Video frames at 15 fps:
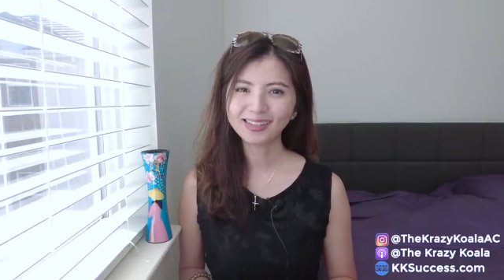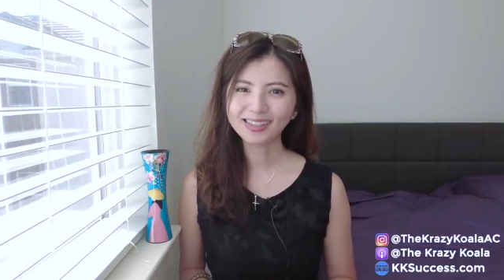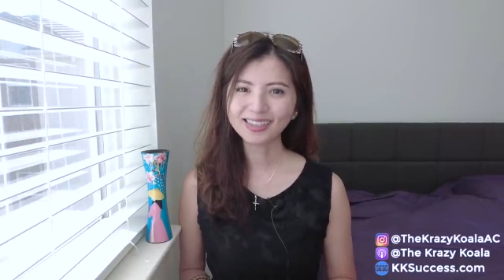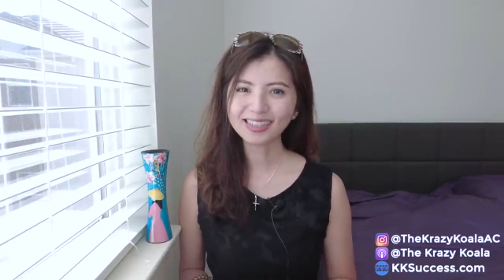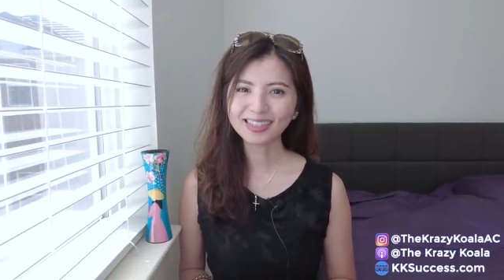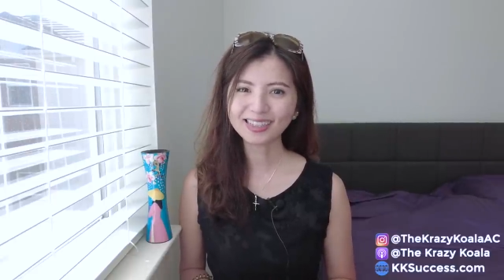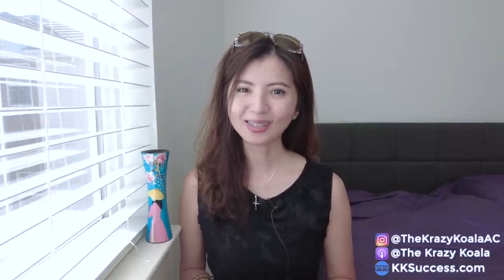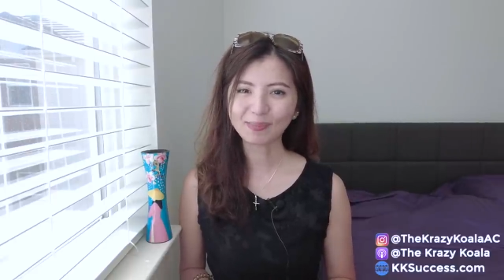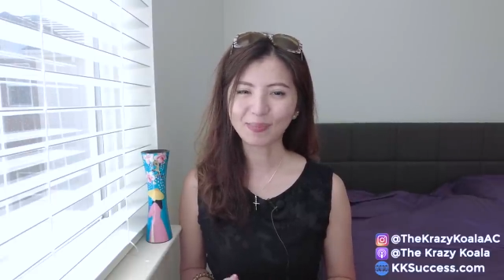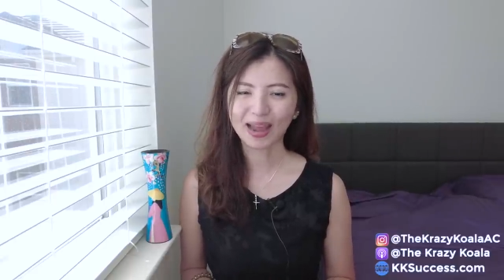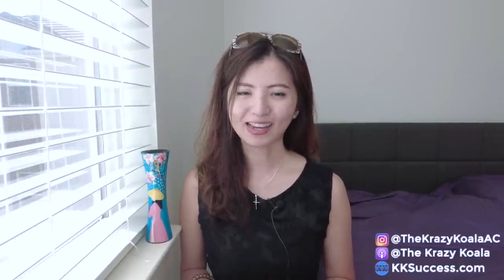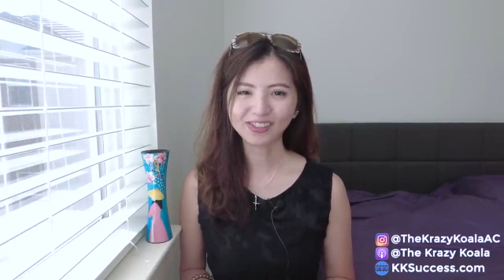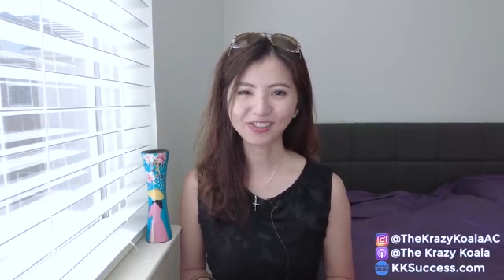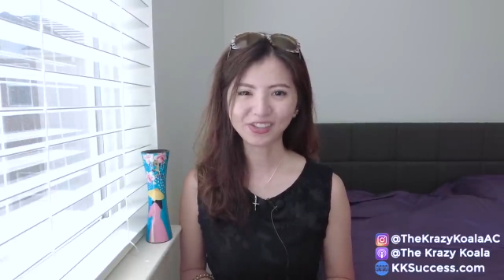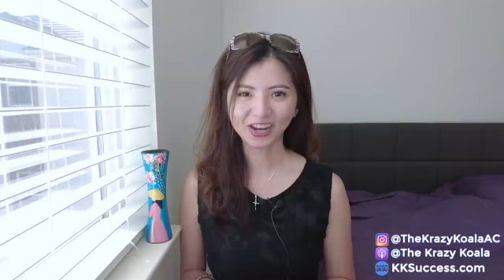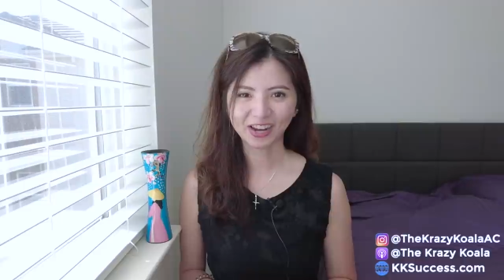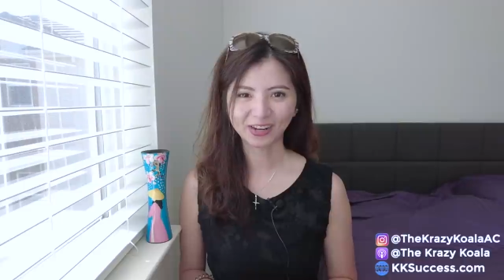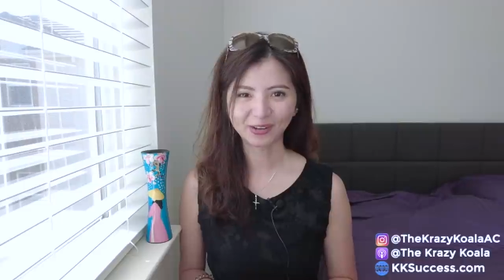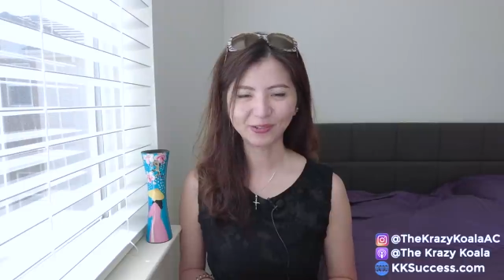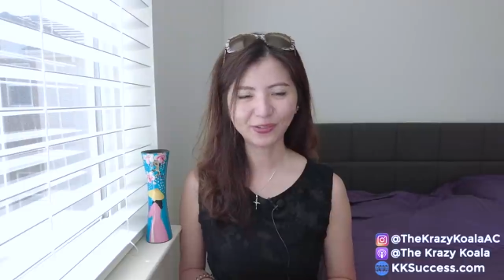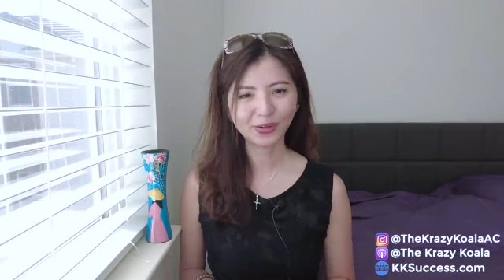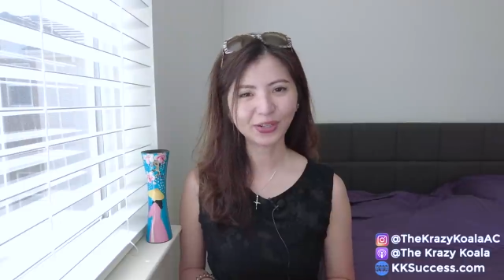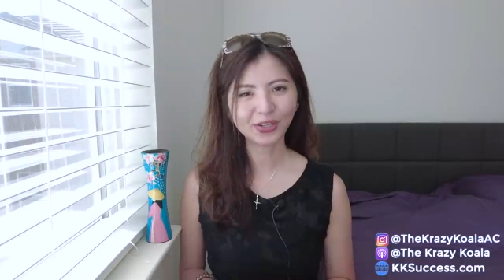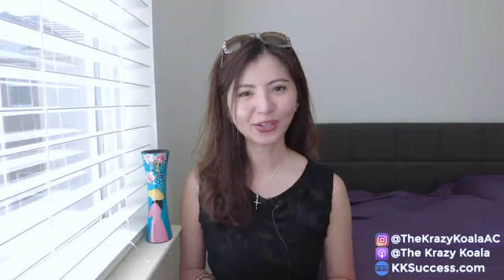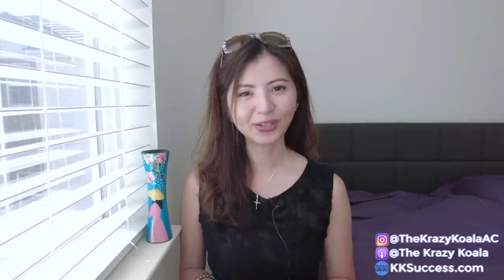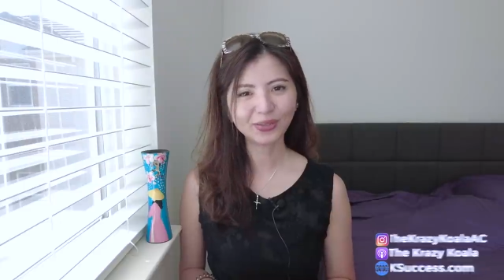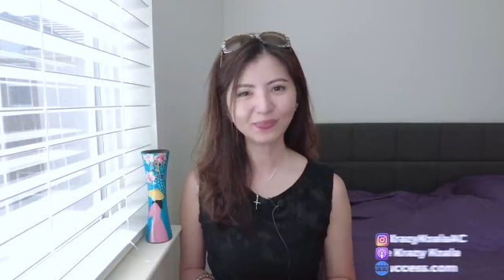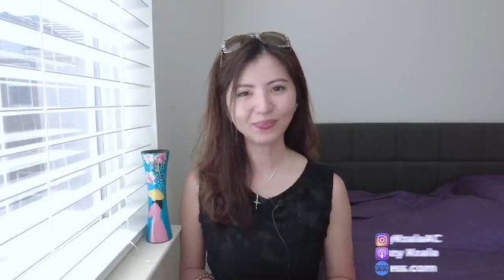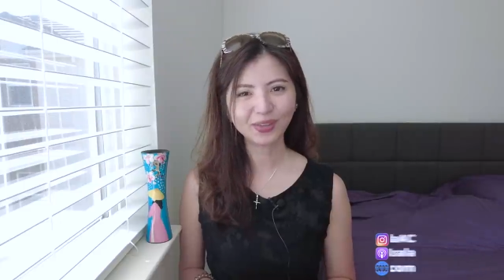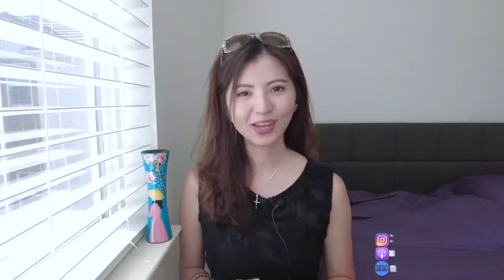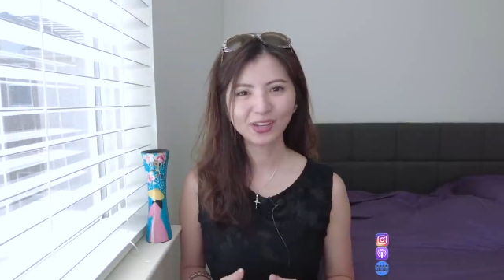this is the best channel for you.